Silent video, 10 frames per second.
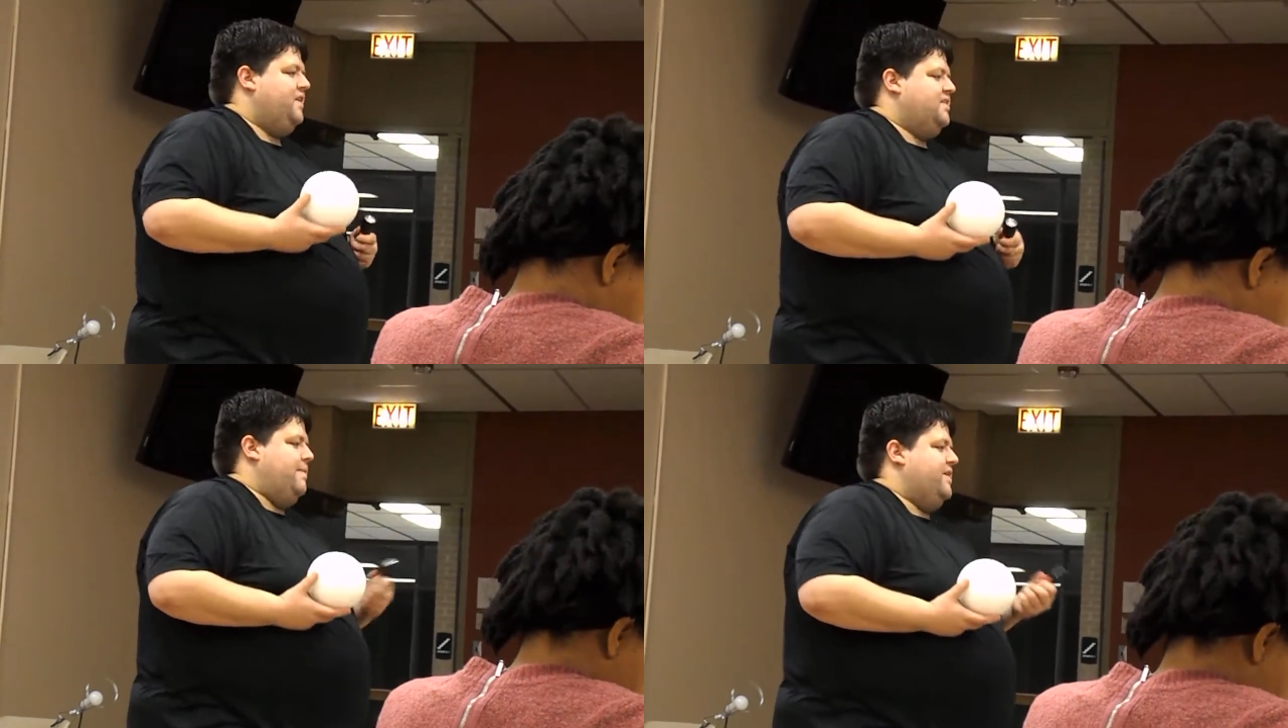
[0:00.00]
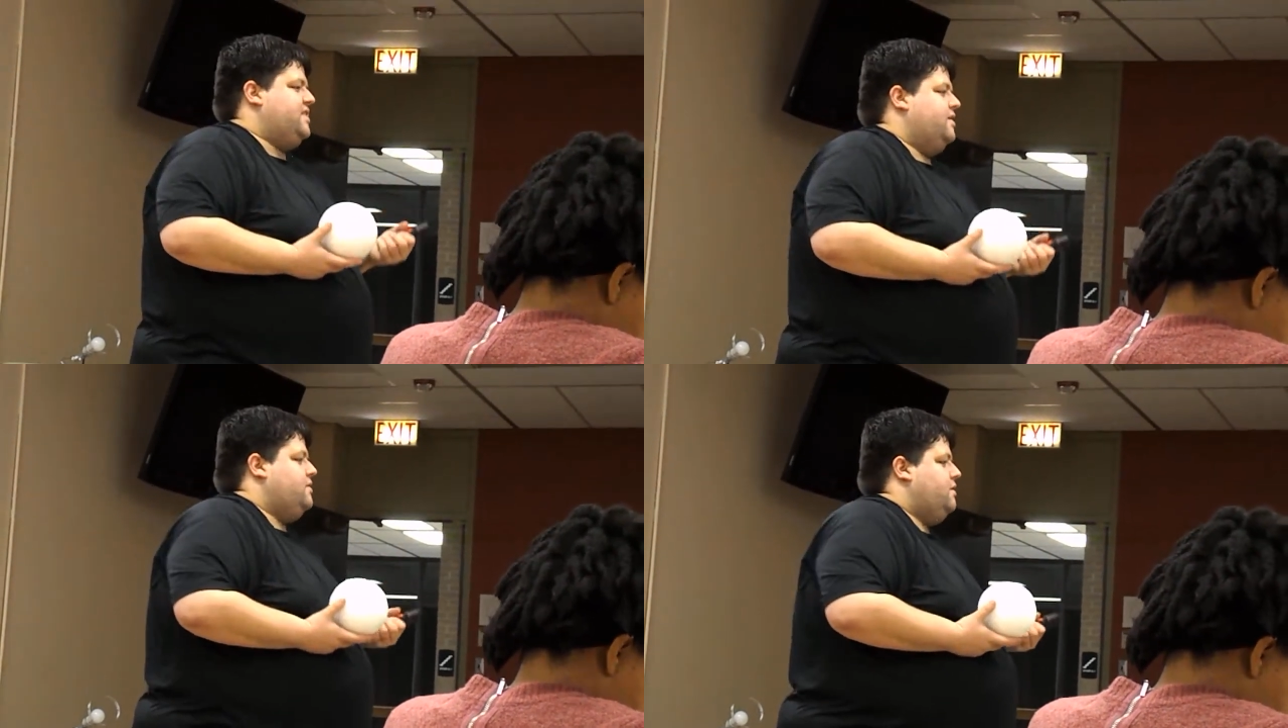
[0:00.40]
Does that make
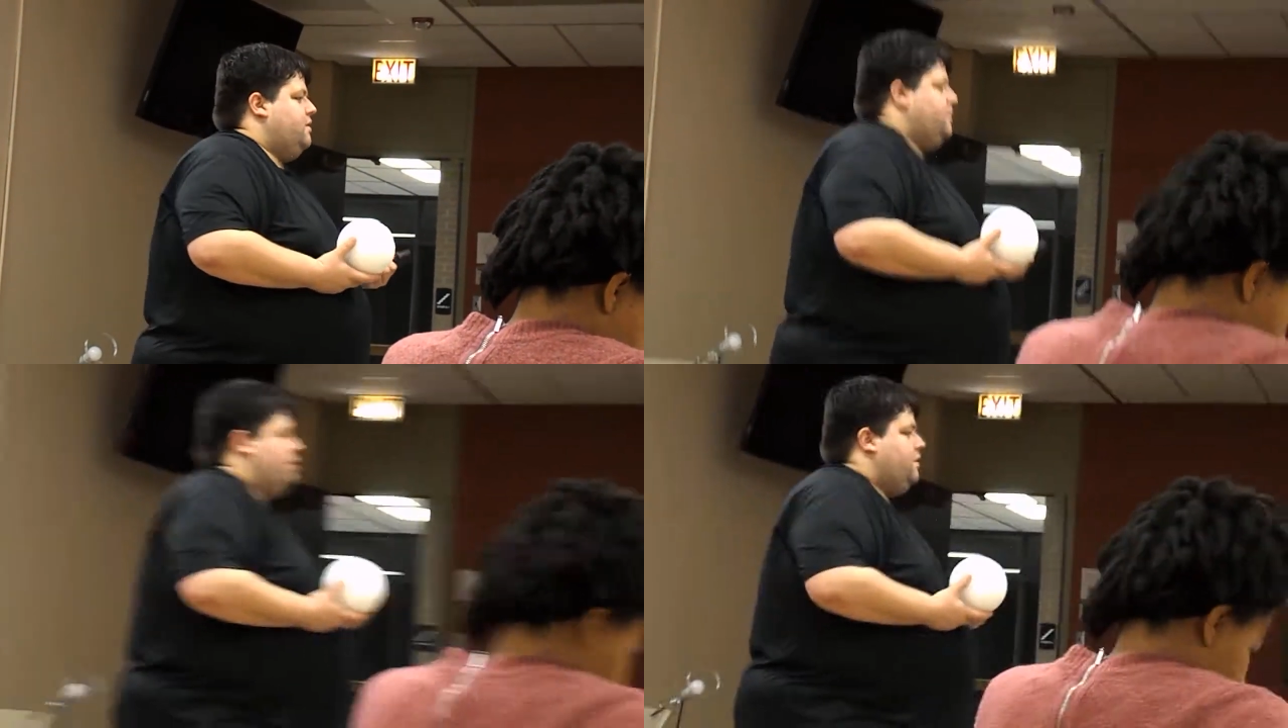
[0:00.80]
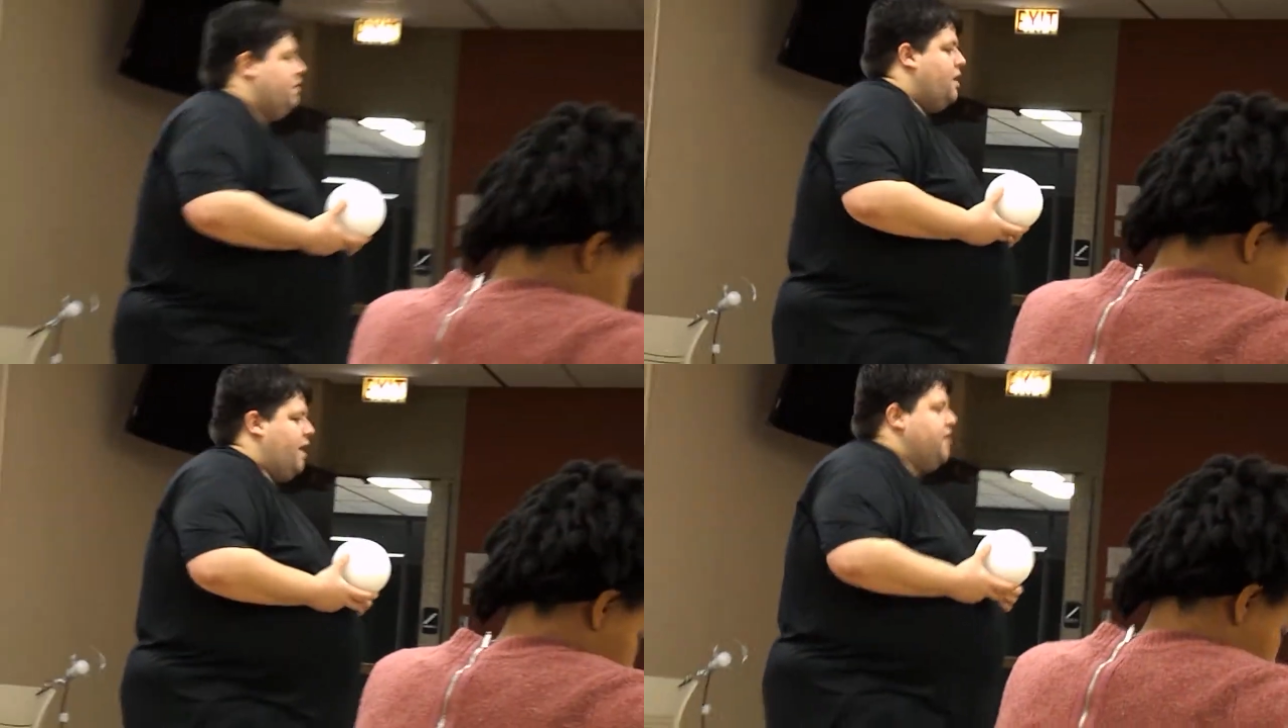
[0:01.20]
sense?
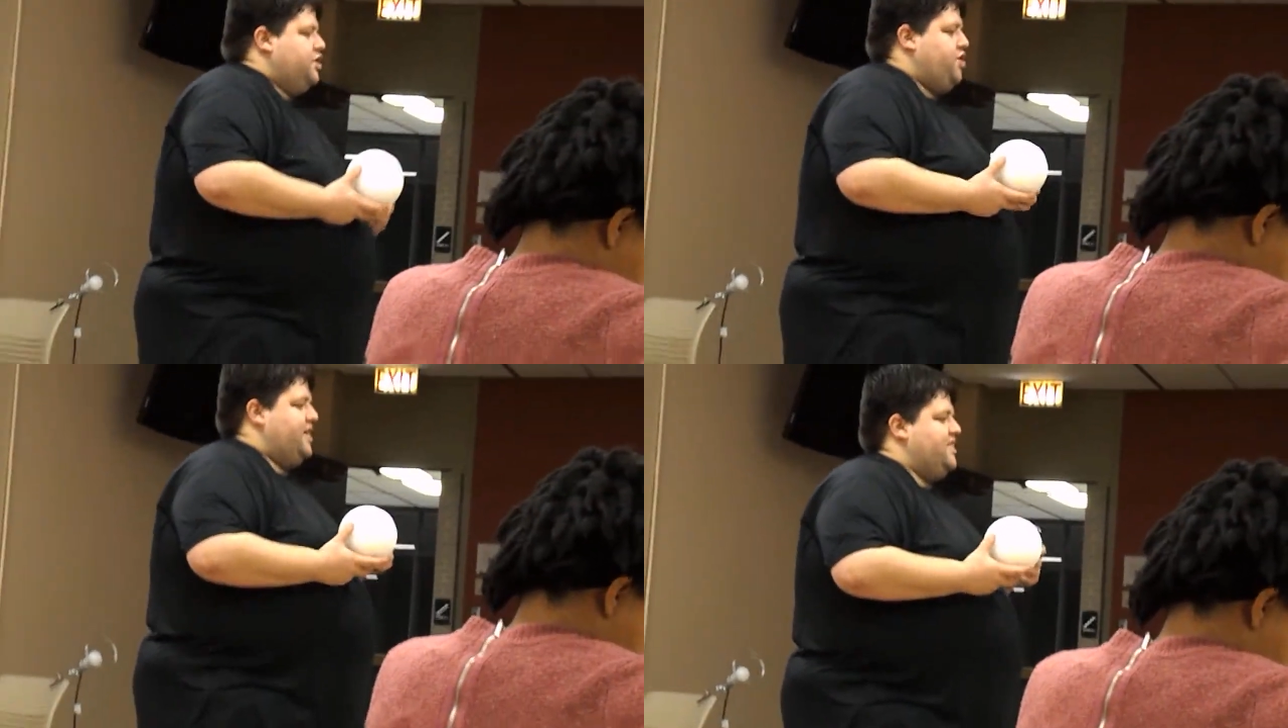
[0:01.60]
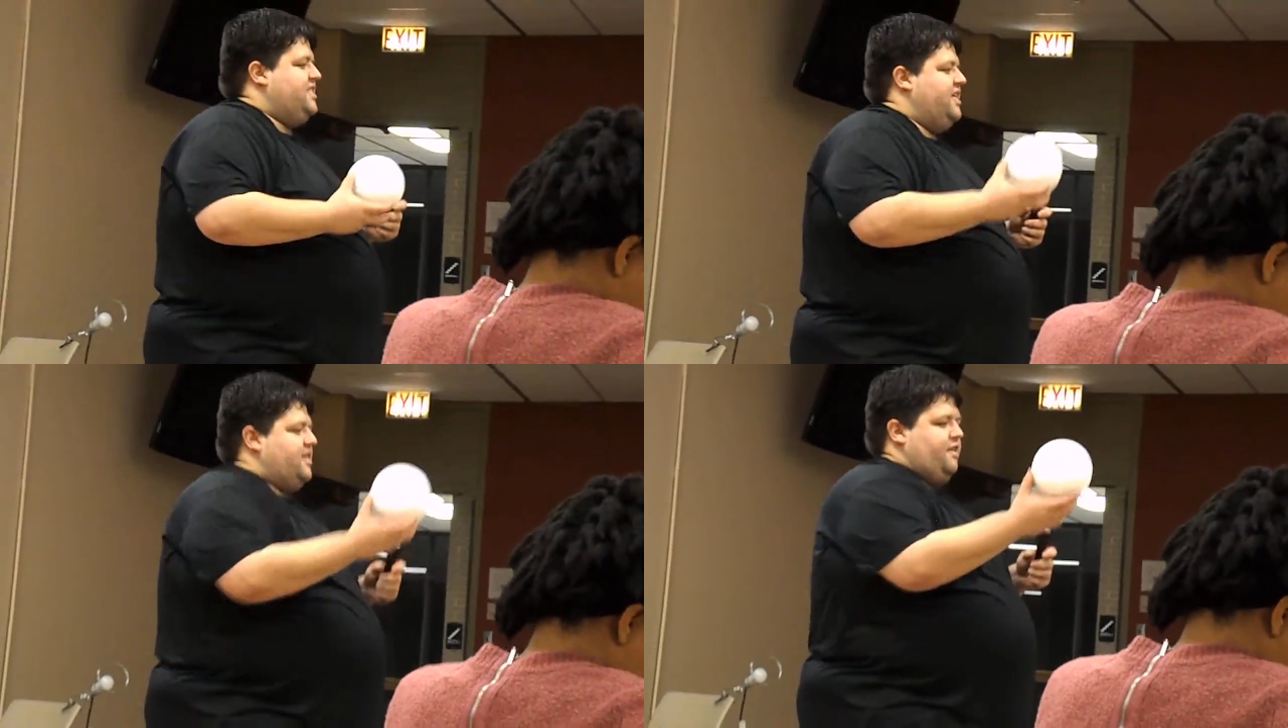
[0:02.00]
So they're going to
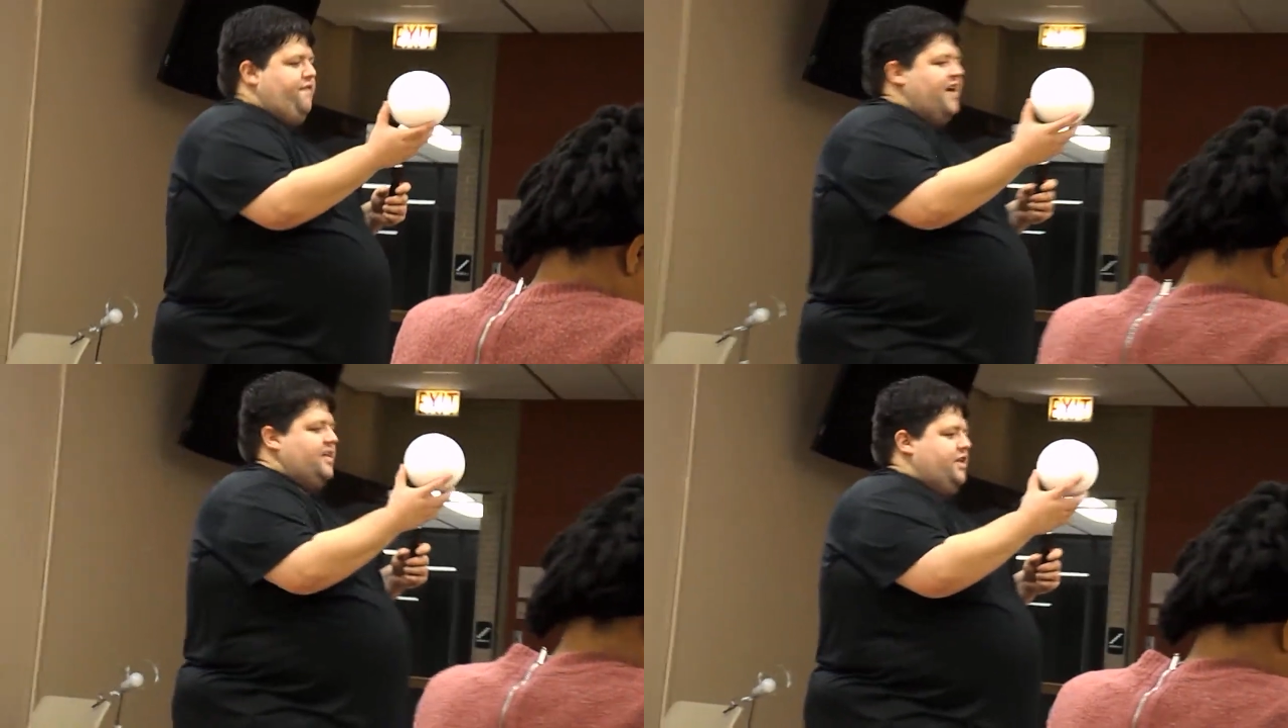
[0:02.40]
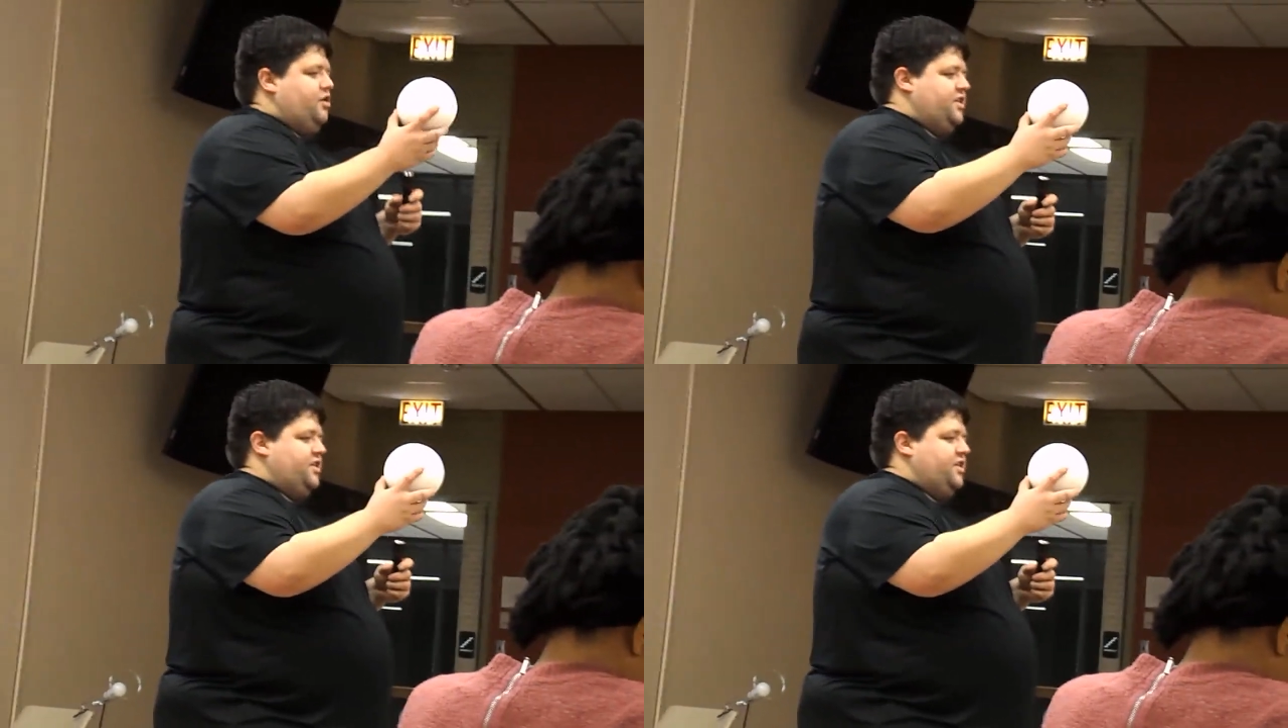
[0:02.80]
see that the fact that the